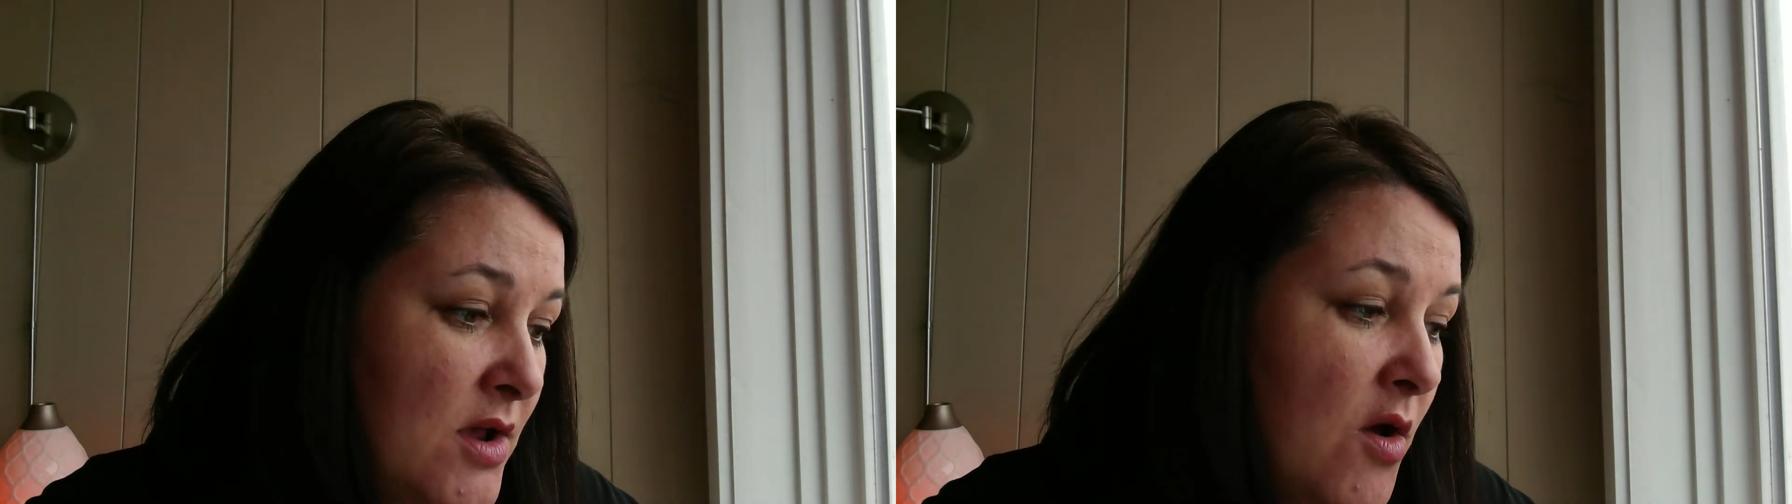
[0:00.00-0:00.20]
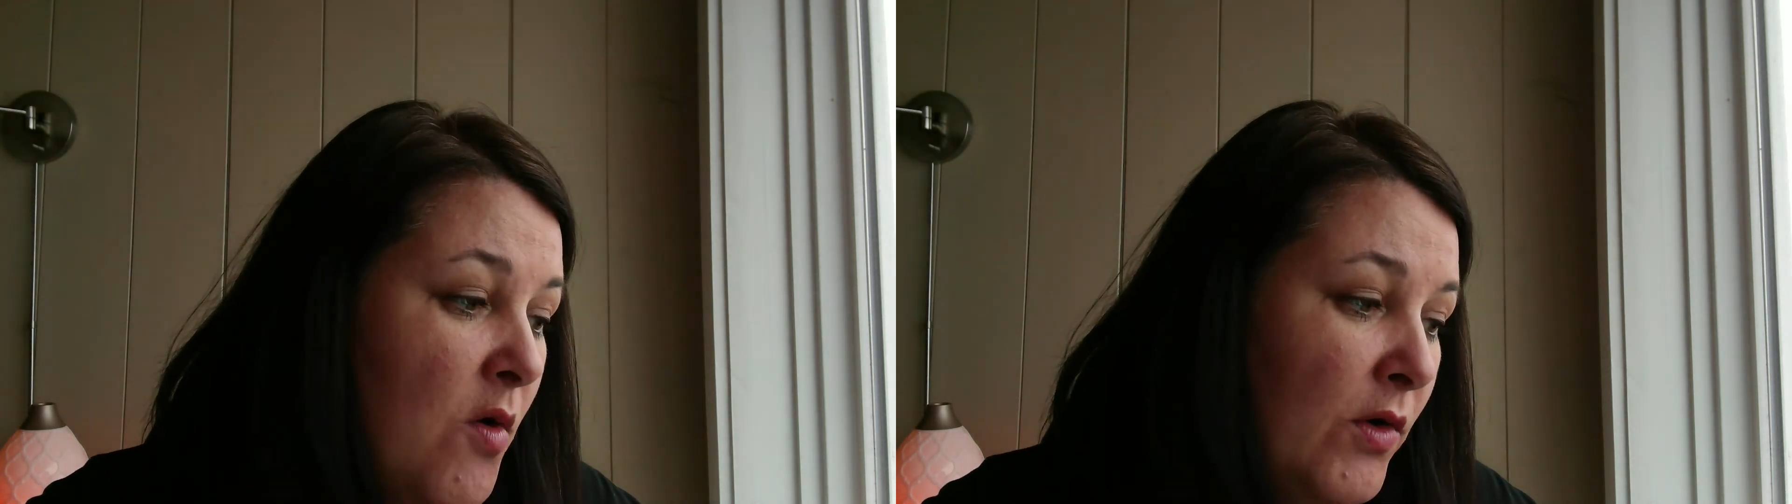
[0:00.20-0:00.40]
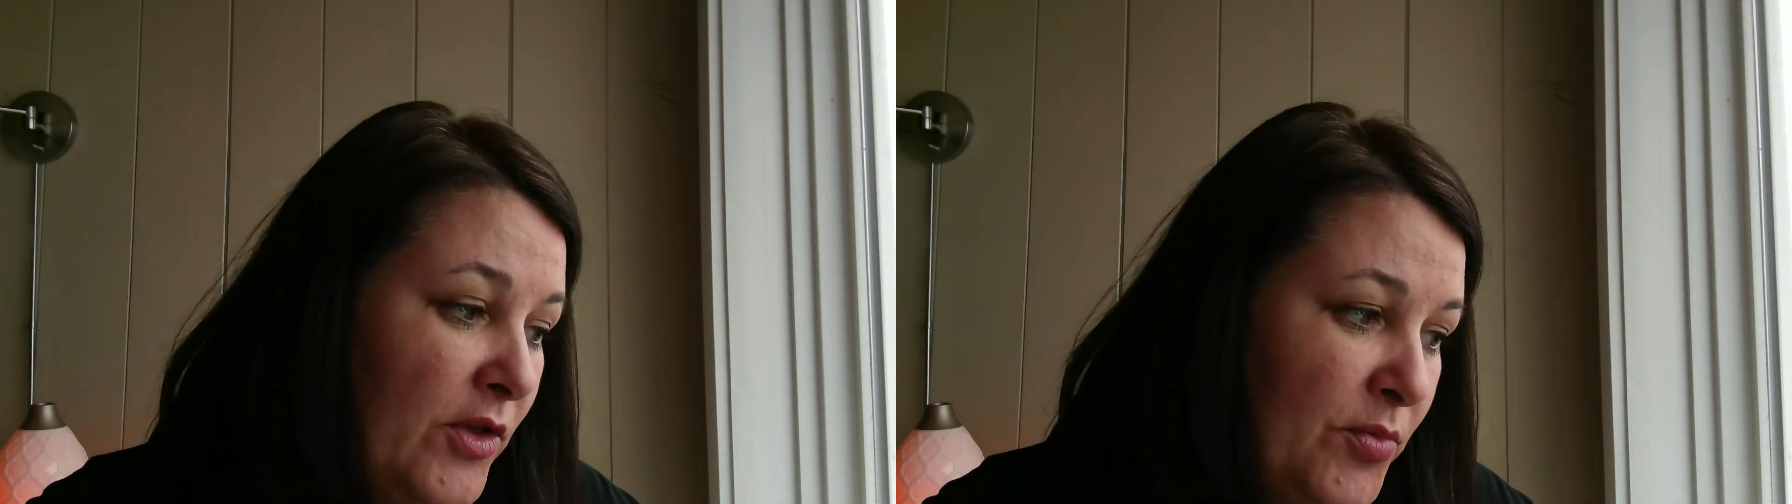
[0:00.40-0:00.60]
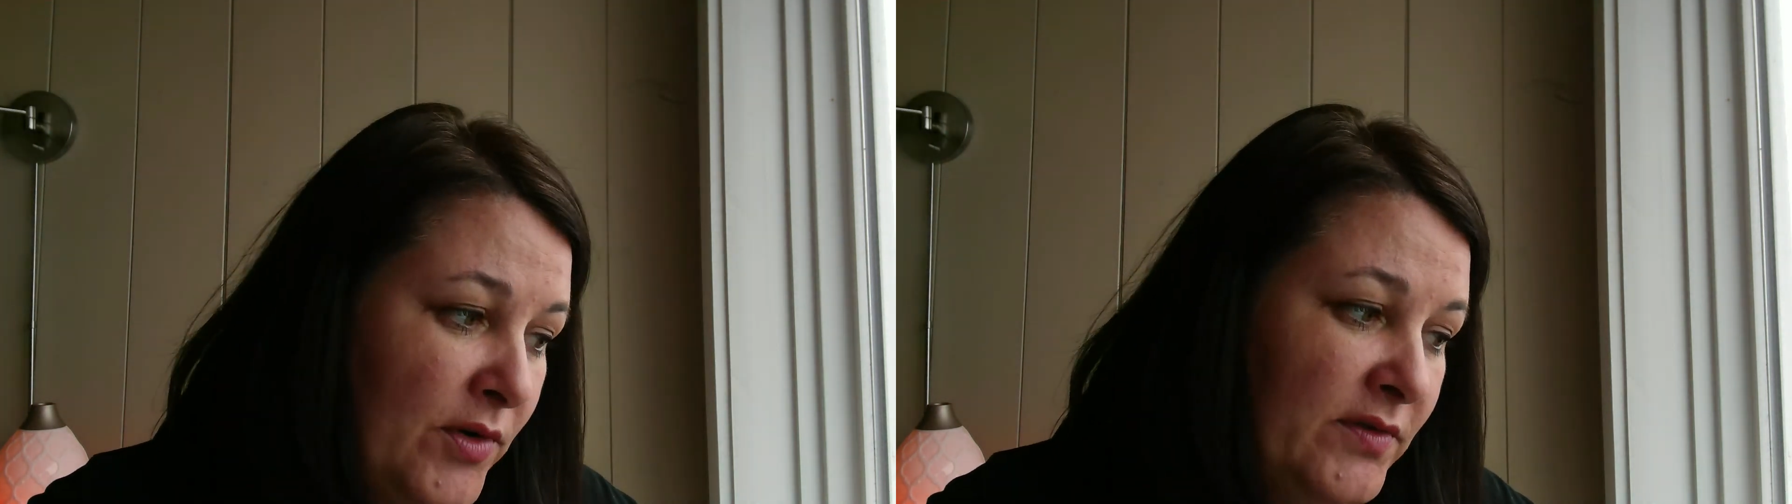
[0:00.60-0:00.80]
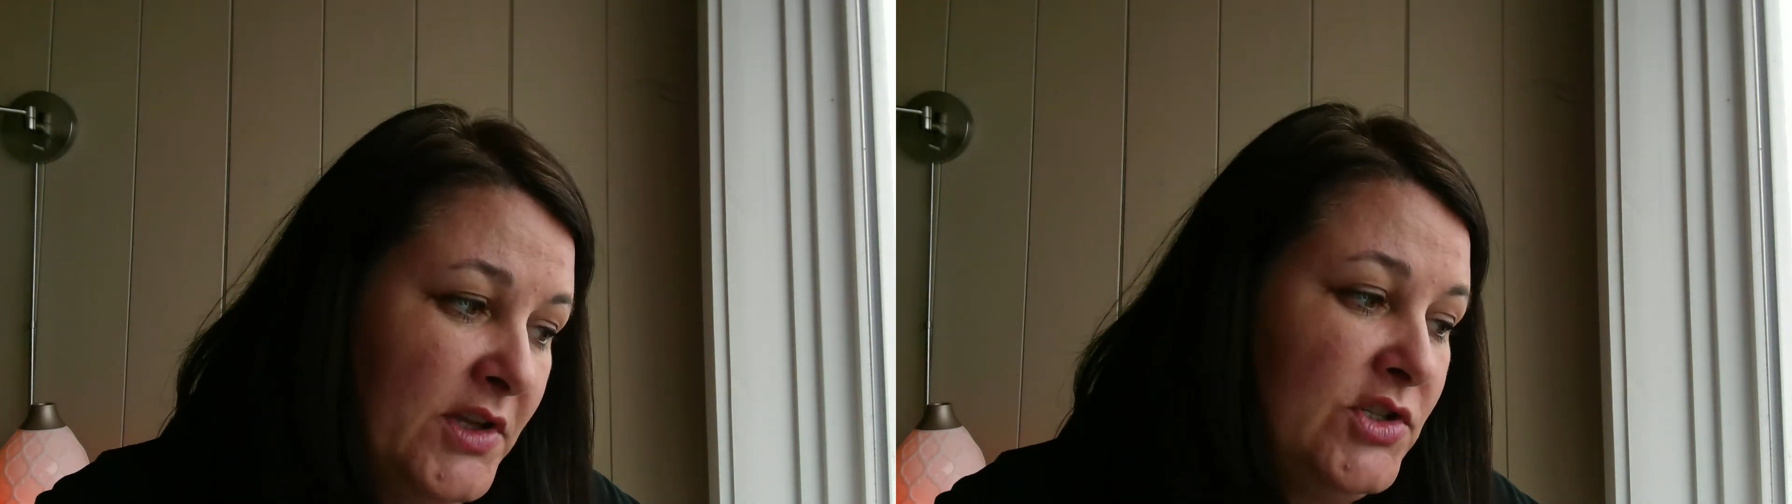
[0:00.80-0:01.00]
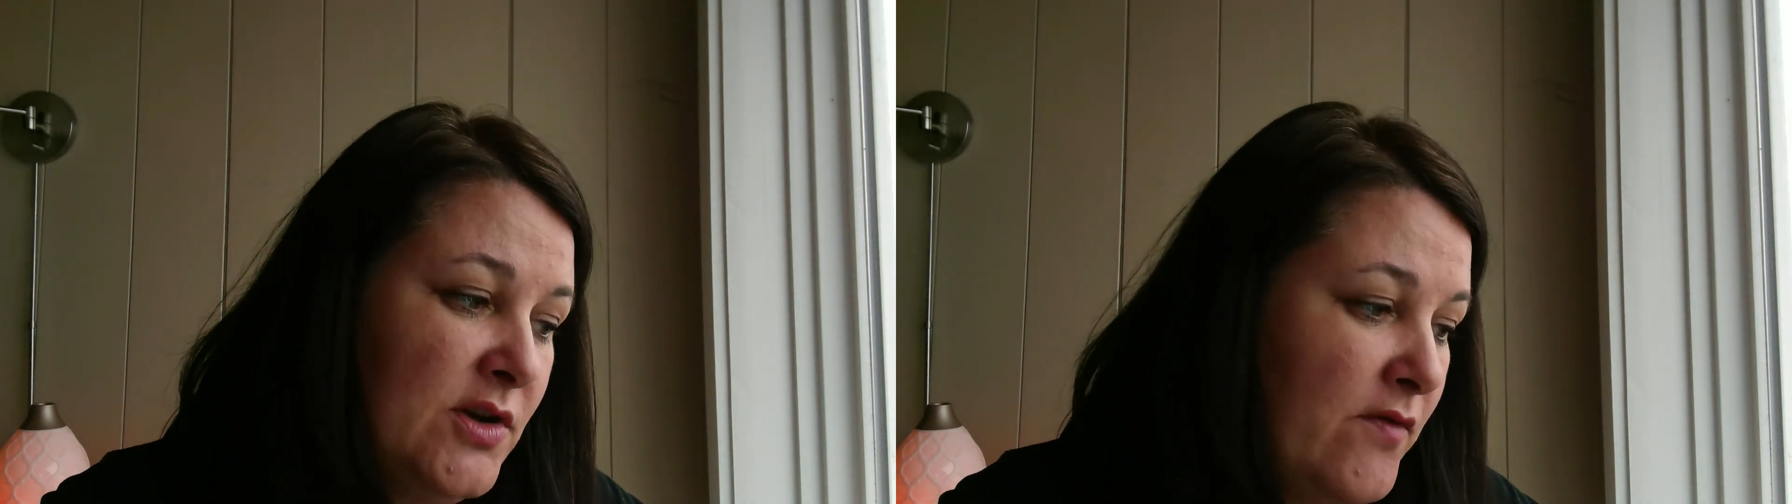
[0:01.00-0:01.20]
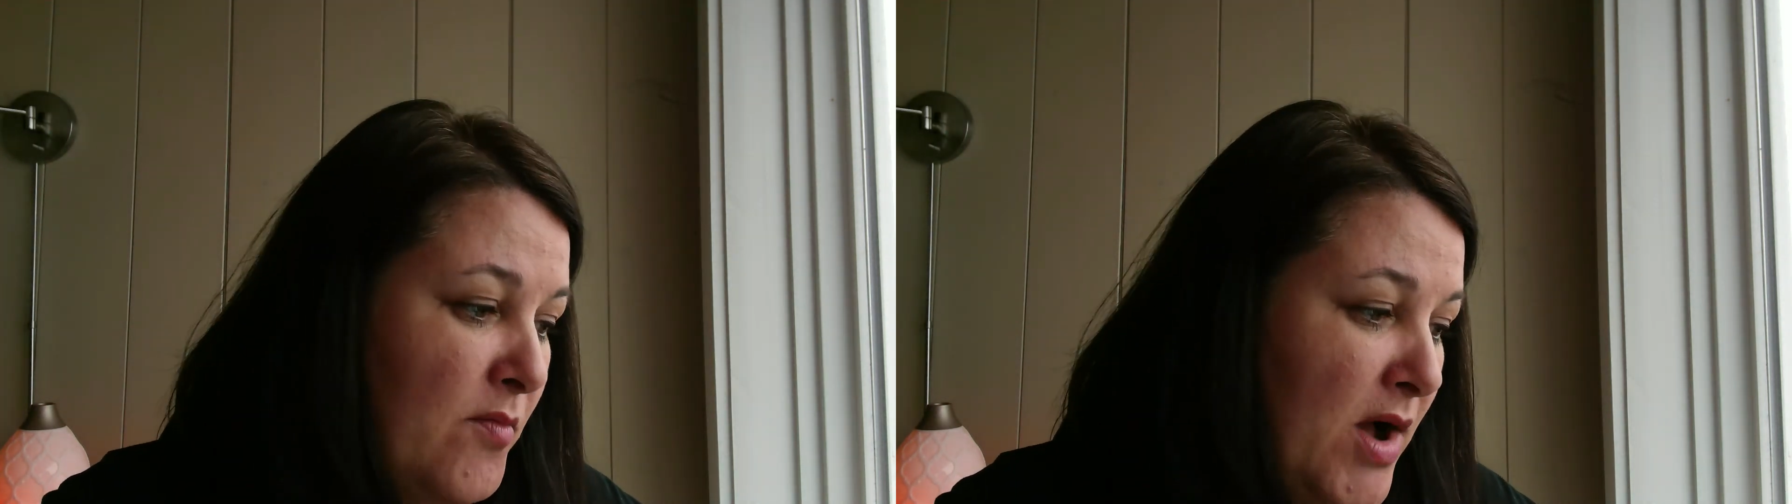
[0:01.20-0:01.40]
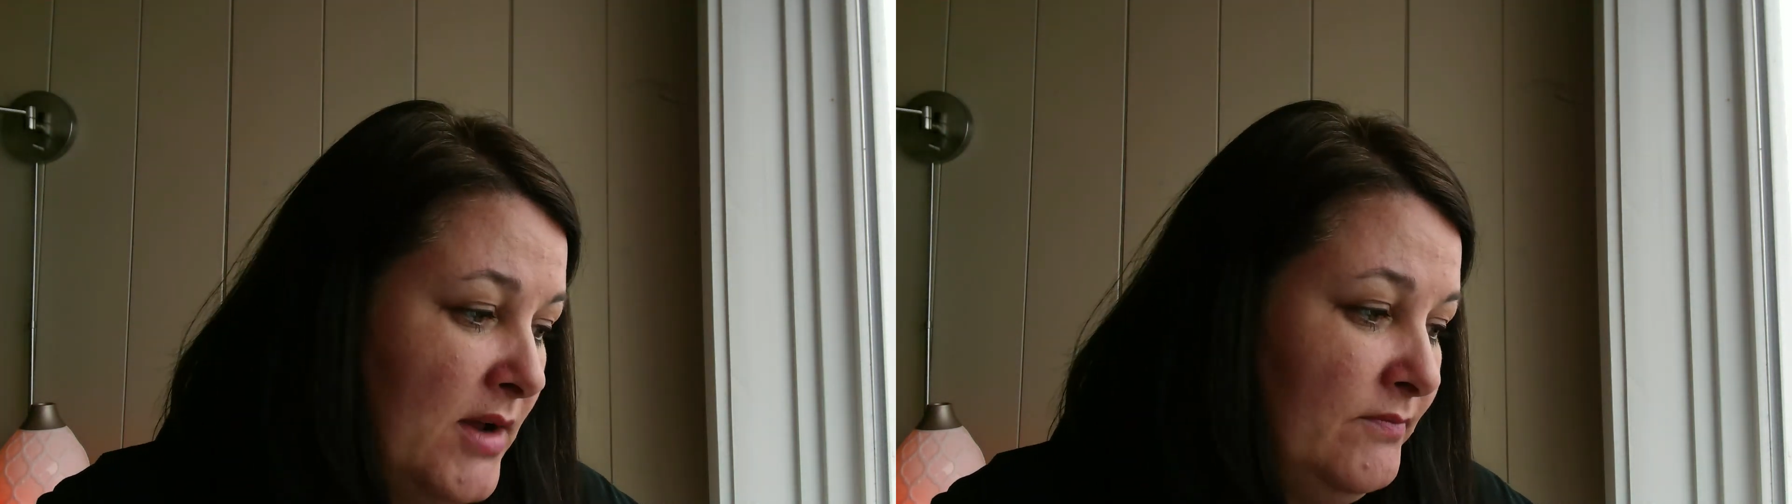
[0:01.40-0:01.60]
or the privileged of
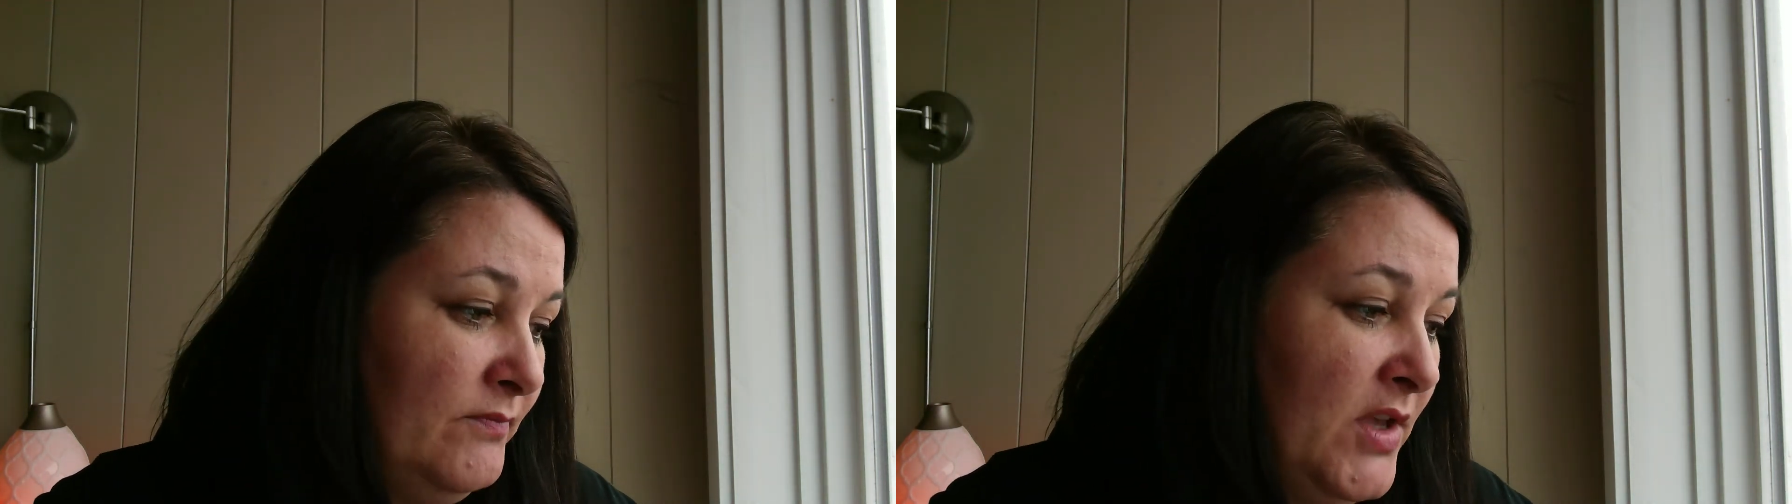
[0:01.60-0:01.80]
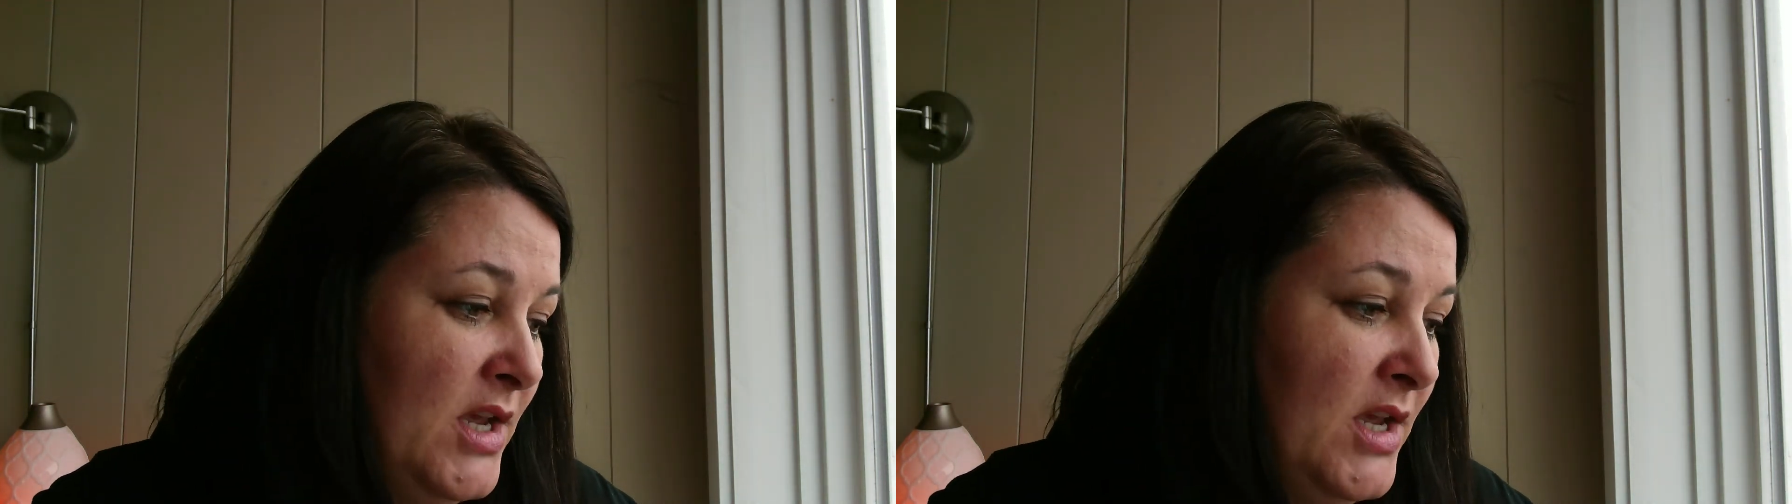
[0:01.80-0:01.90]
Oman.